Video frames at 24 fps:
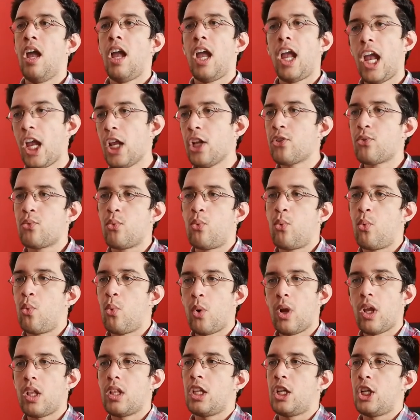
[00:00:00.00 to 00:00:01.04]
it
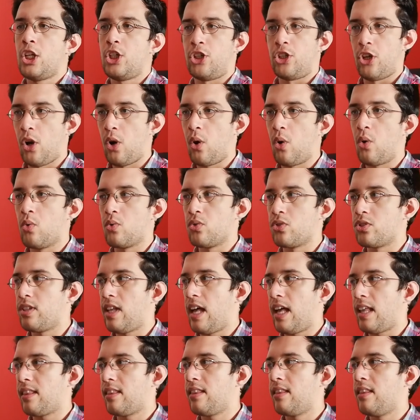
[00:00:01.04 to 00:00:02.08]
really shows
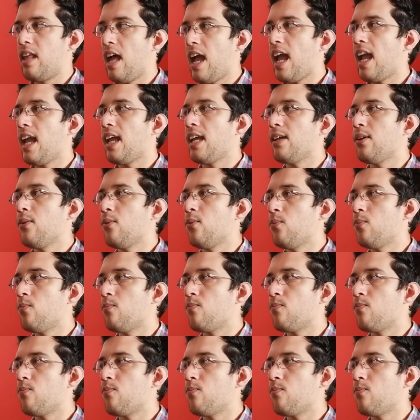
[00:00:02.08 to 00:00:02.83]
that they